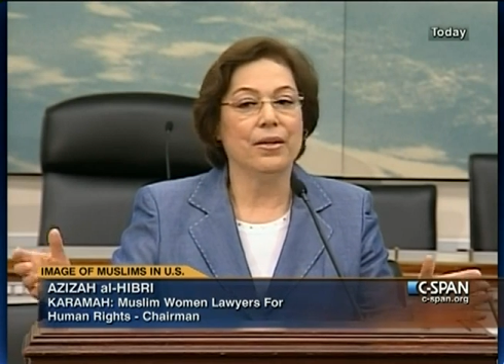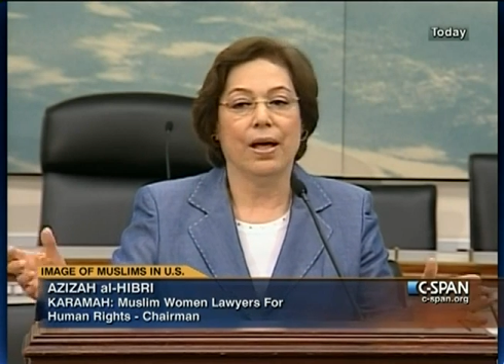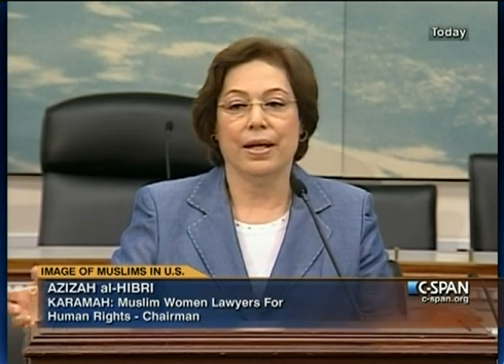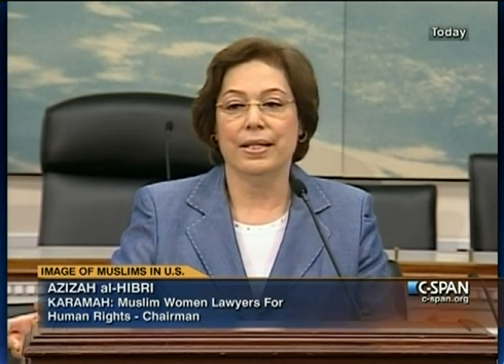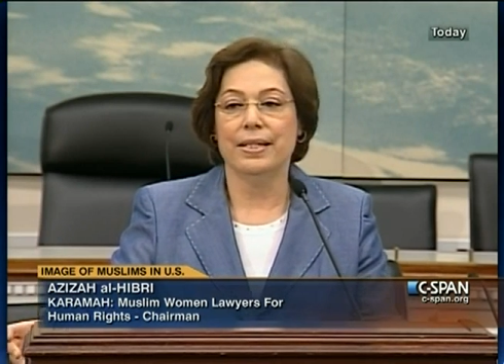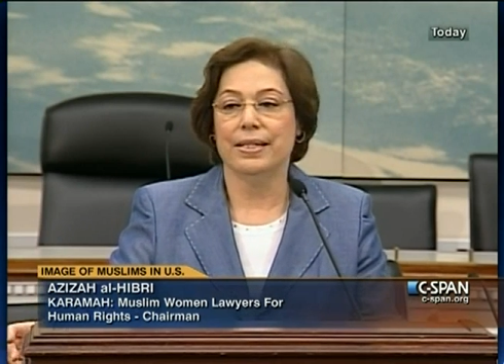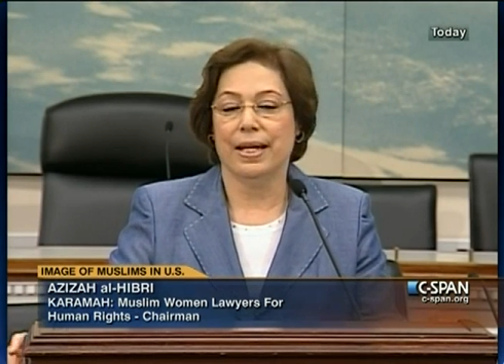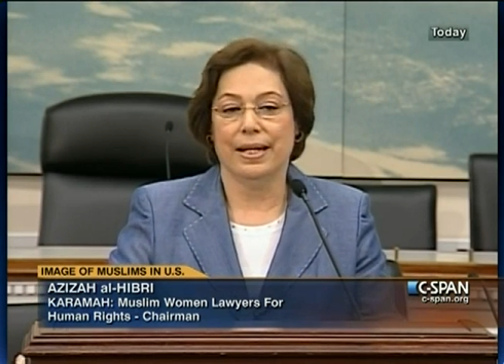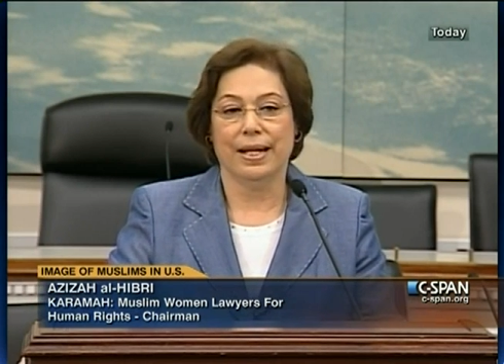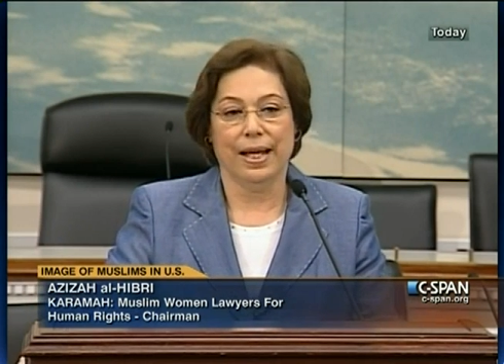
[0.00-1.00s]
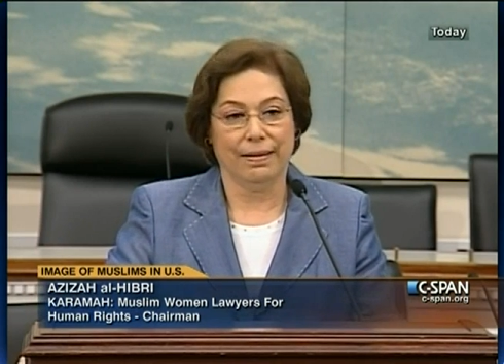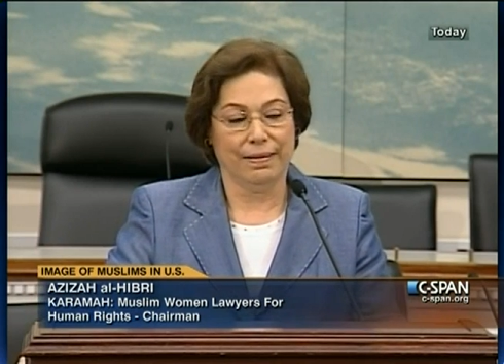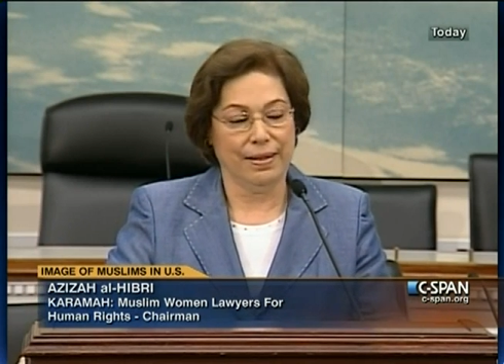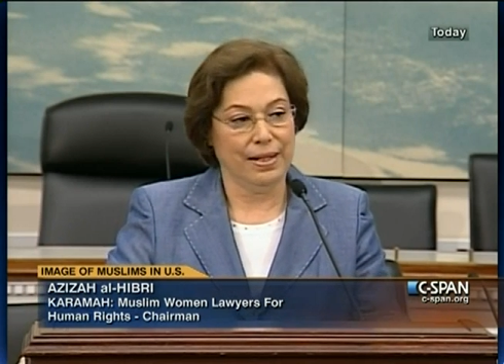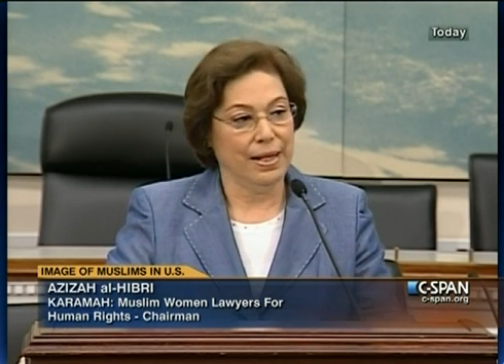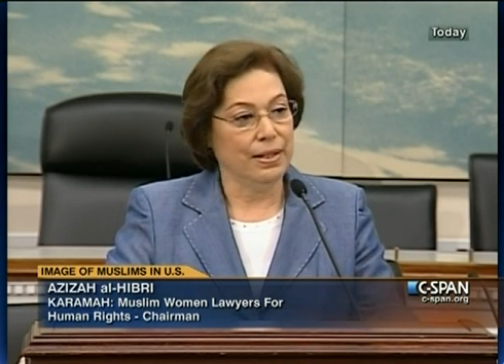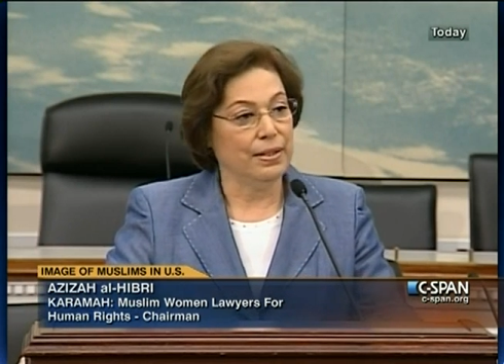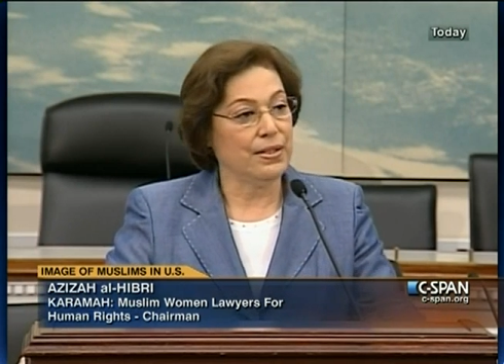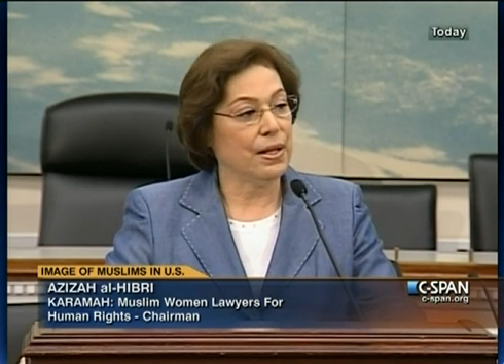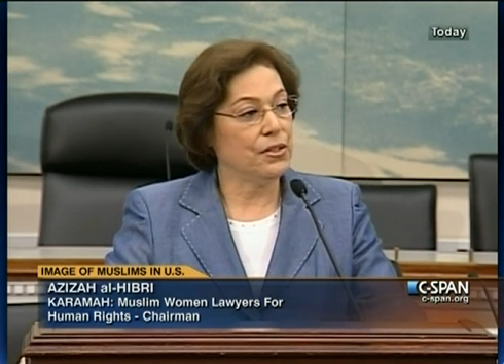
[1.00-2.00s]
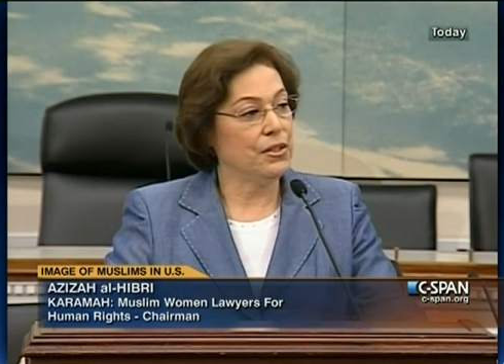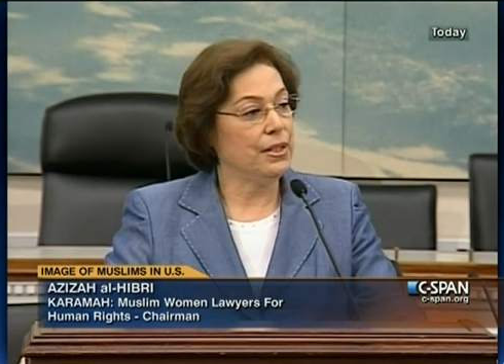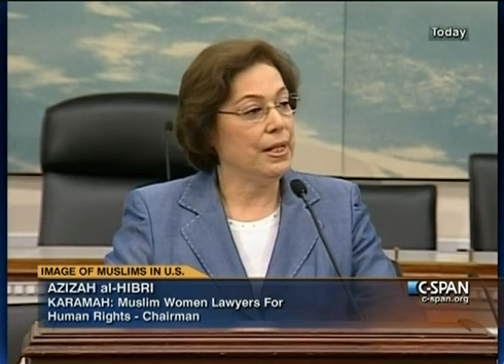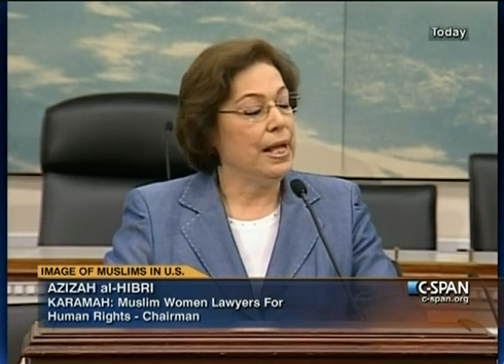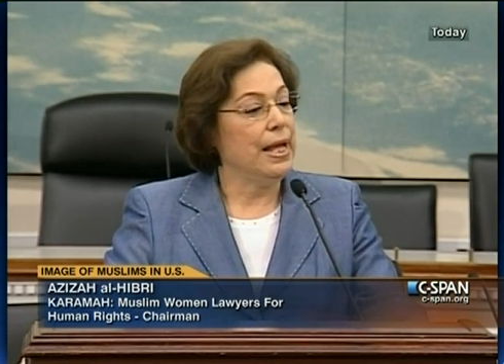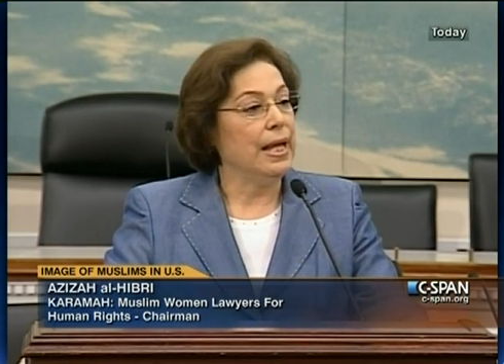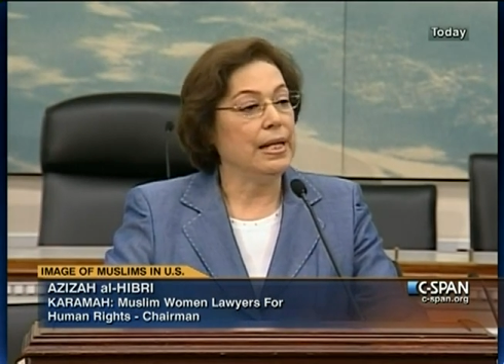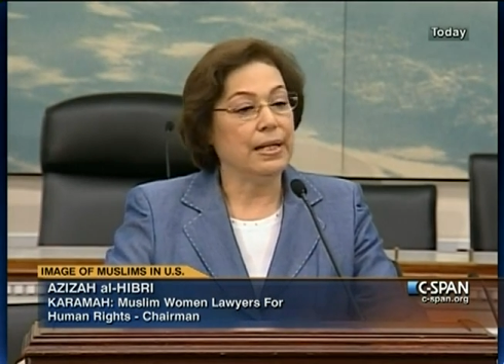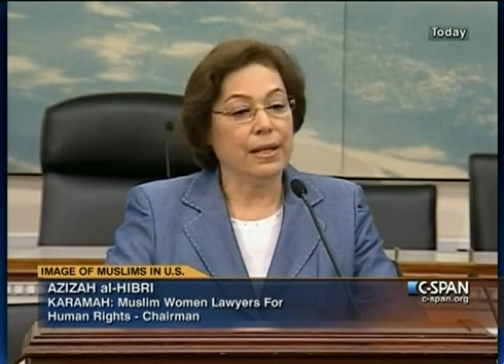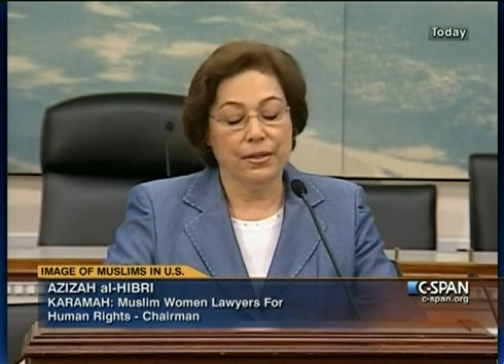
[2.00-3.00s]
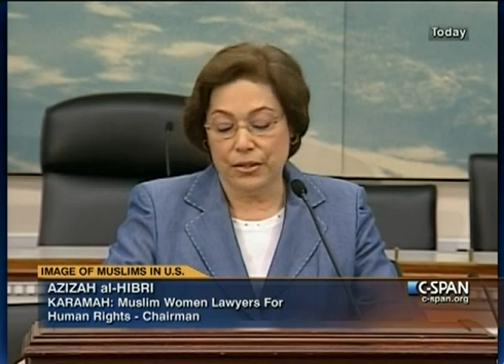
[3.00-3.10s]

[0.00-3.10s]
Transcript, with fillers: And I think it's time that we take a deep breath